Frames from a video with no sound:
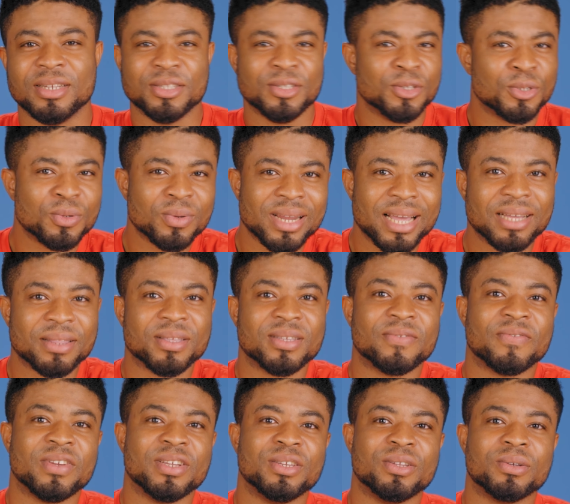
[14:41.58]
Do you like this
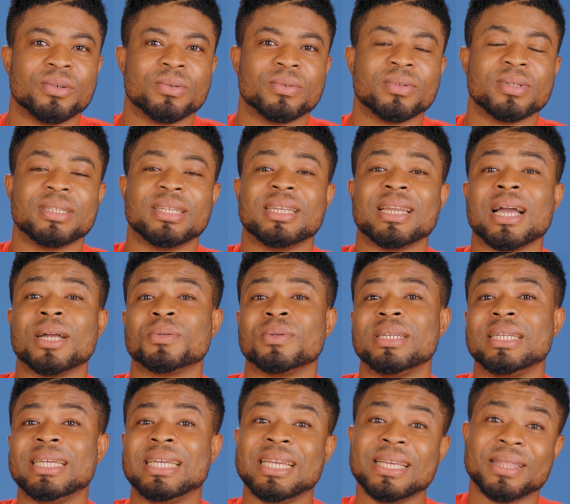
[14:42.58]
video? Then
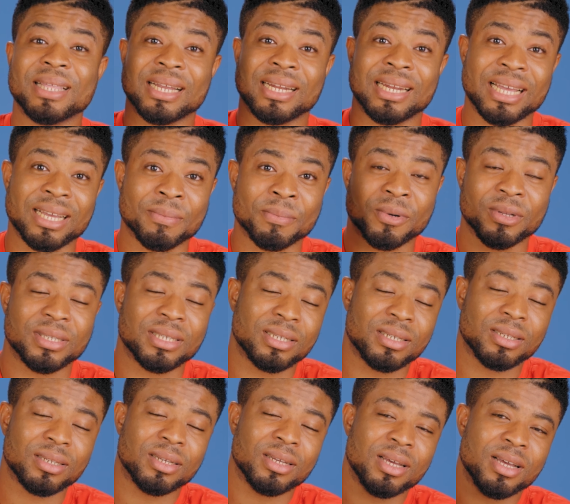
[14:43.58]
actually hit that like
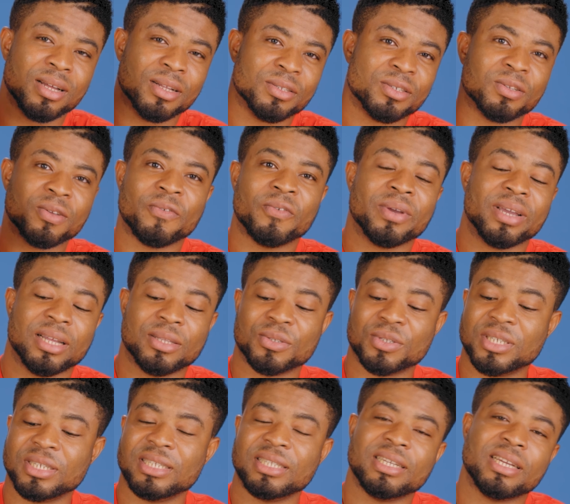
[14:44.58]
button. Do not forget to
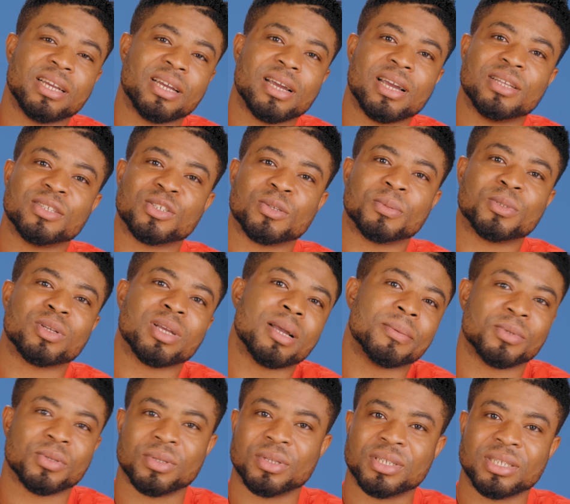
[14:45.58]
share and
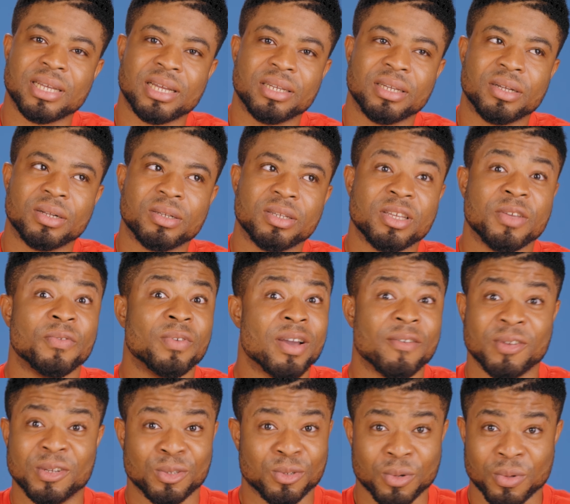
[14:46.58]
subscribe to this channel if you
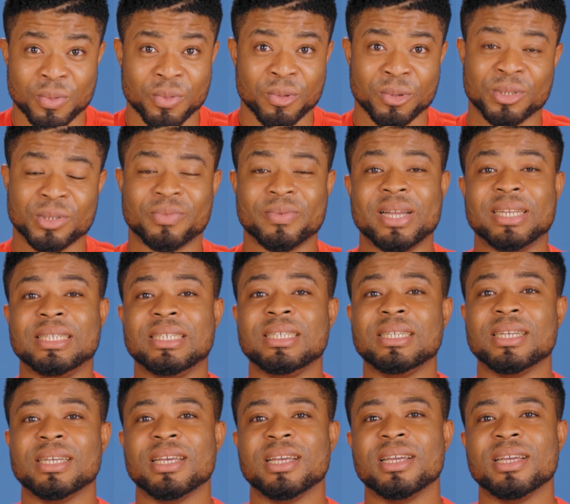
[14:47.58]
haven't done those already.